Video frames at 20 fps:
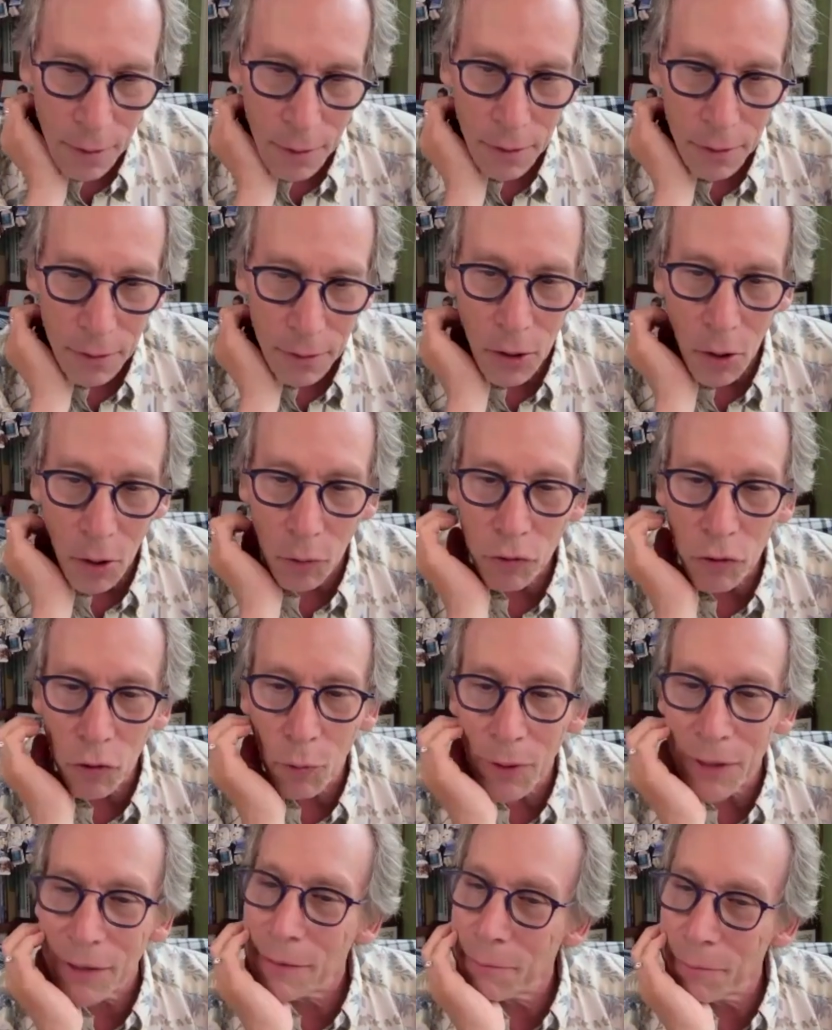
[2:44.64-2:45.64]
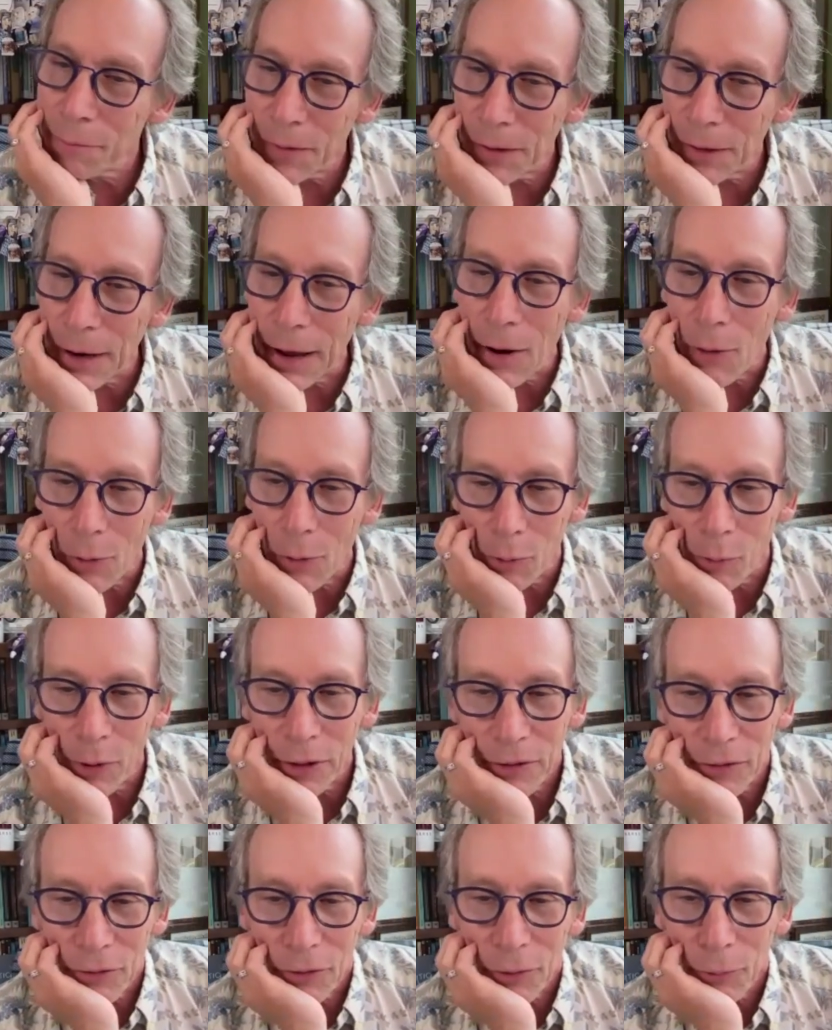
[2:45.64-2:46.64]
you know, do in an hour
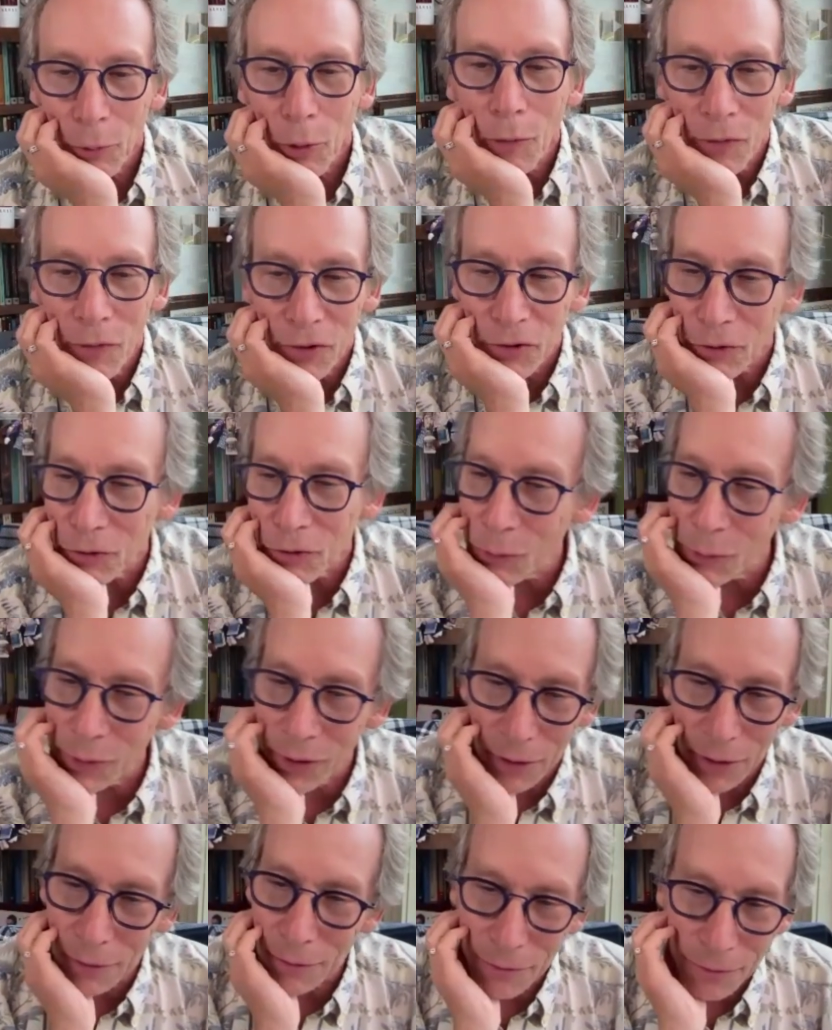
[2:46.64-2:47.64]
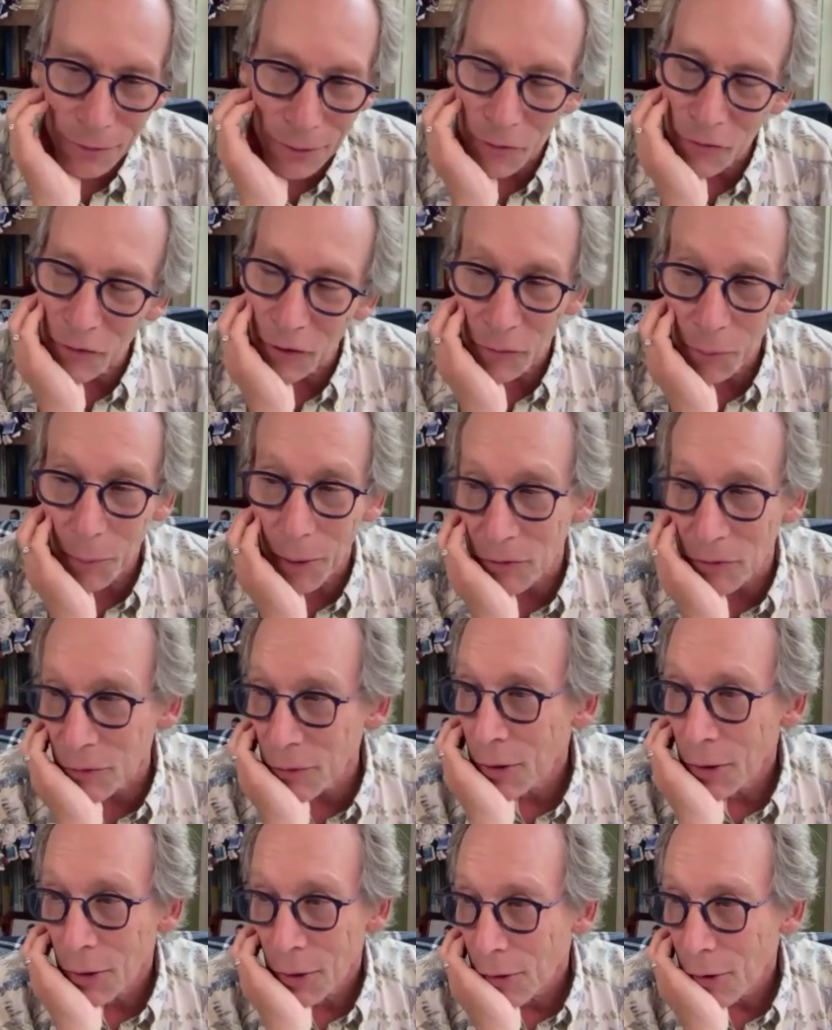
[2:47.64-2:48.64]
what the rovers are doing in, you know, six months.
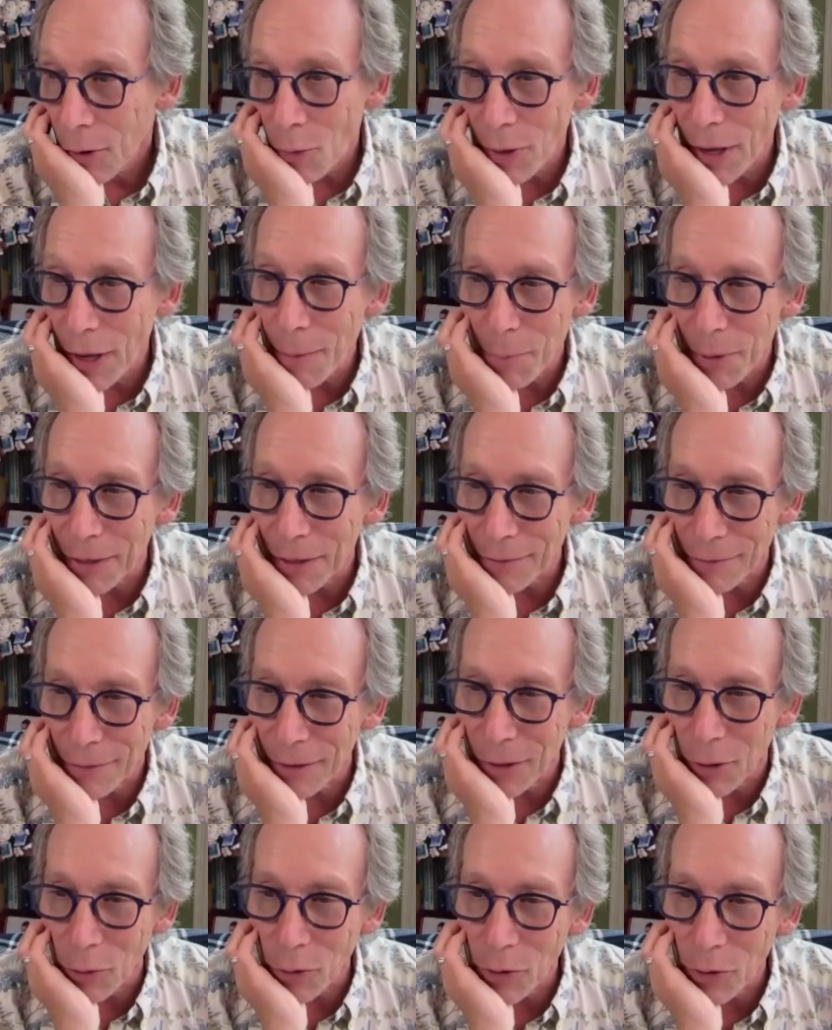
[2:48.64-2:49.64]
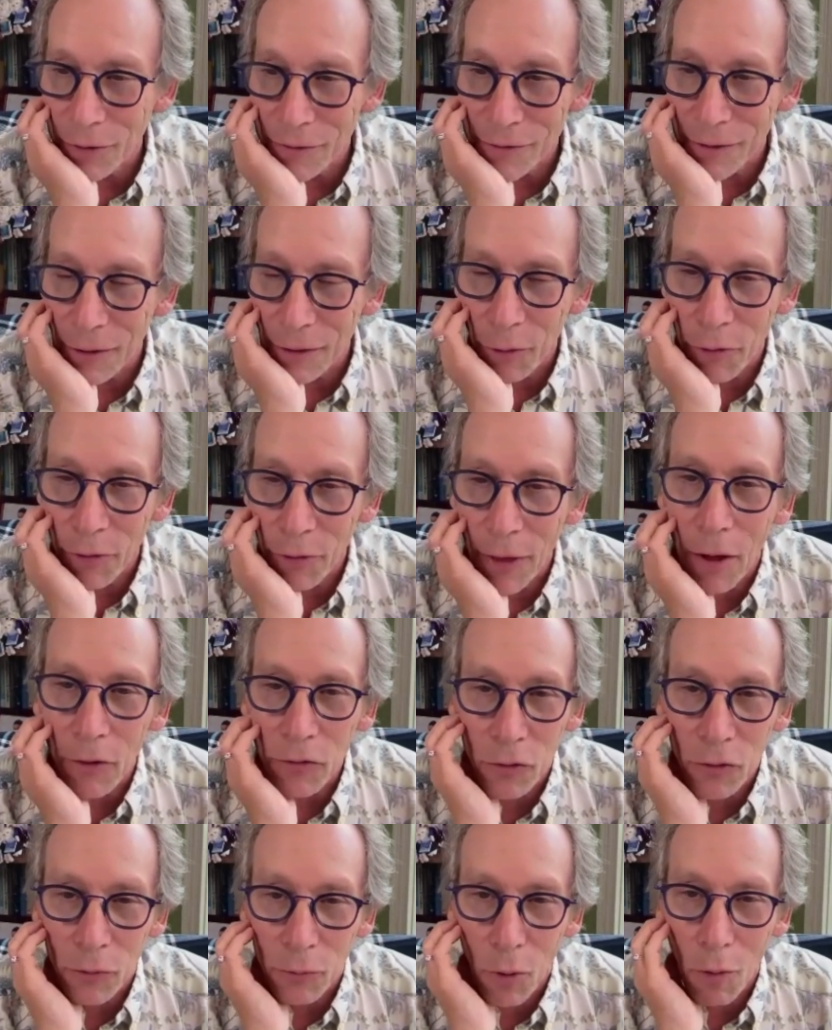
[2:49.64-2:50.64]
Okay, but it, you know, you can send a
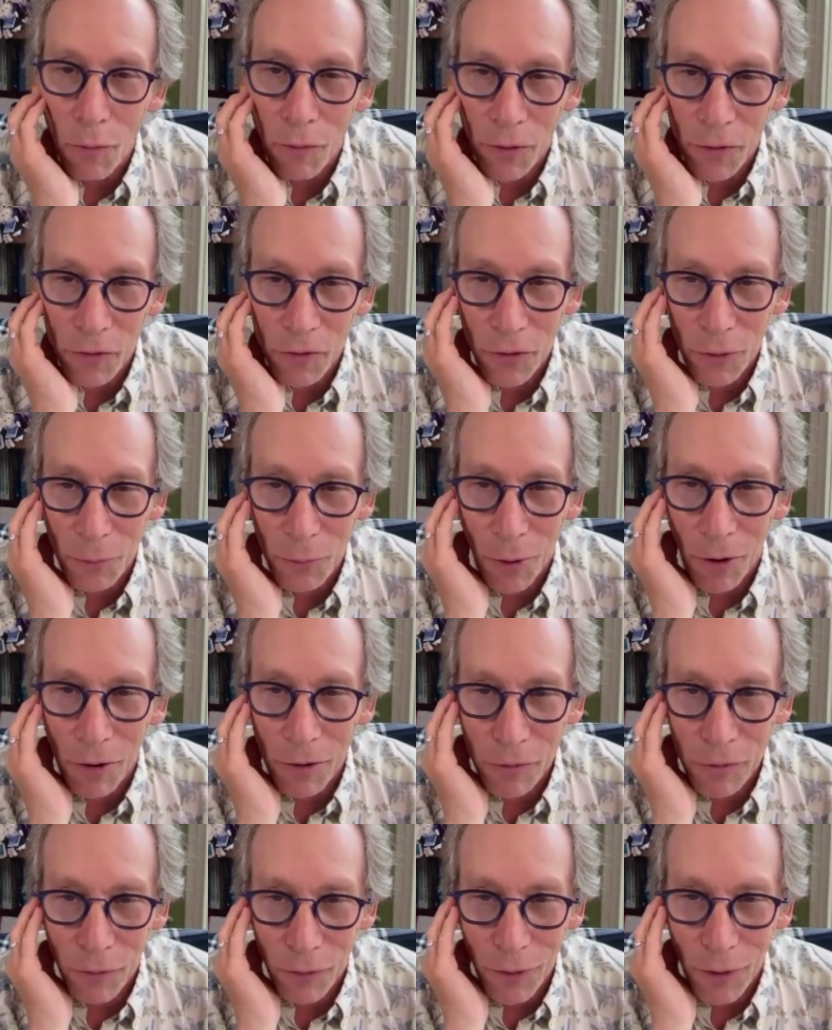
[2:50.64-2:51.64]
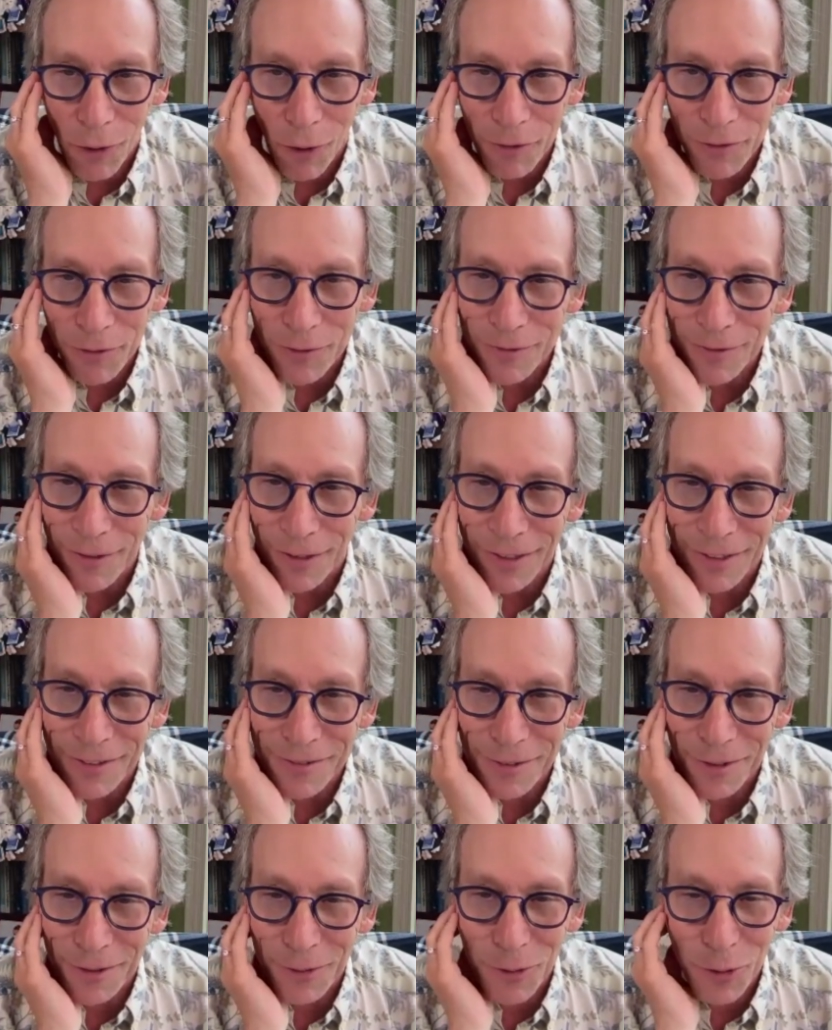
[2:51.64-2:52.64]
thousand rovers to Mars for the cost of sending a
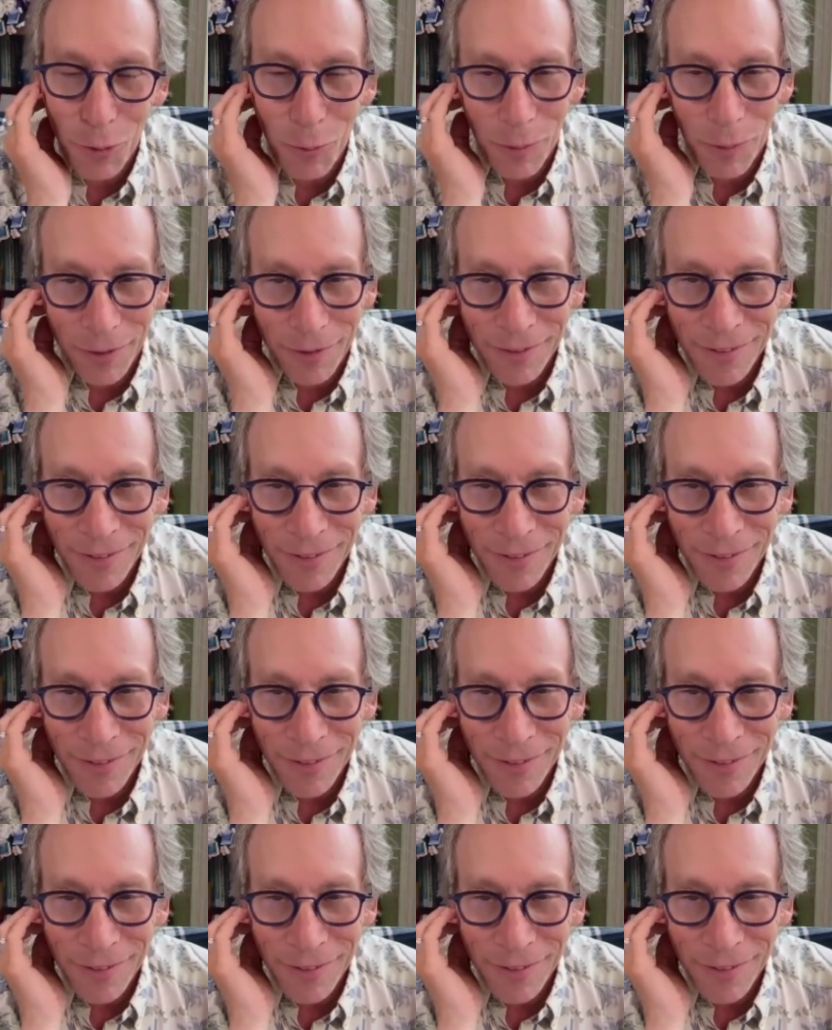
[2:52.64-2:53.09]
single human,